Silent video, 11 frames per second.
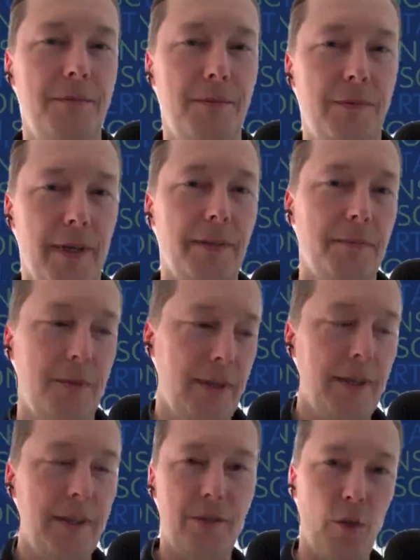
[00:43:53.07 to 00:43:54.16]
right?
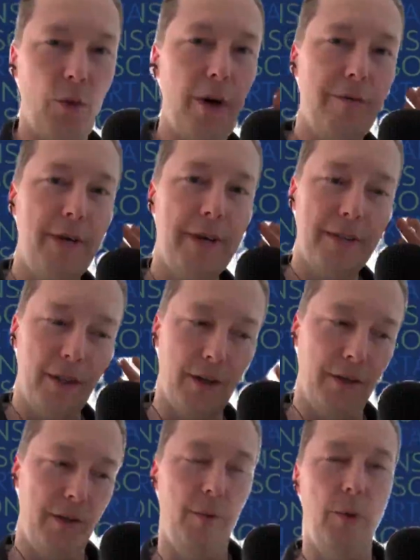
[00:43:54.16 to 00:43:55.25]
So why fix
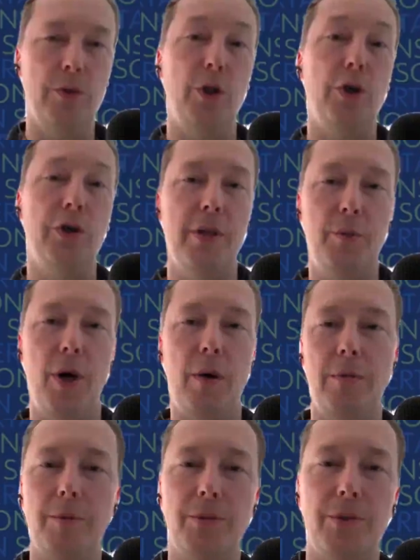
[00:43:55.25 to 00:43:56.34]
the most urgent
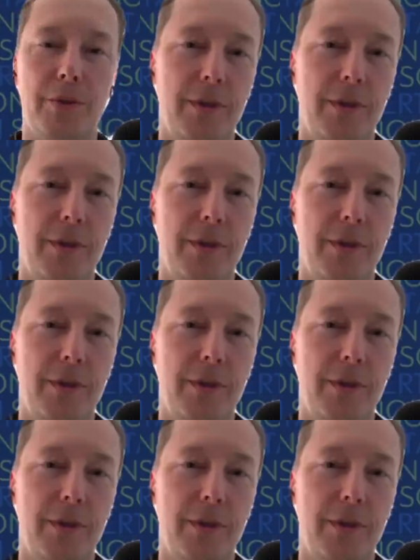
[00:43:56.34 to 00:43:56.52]
problems?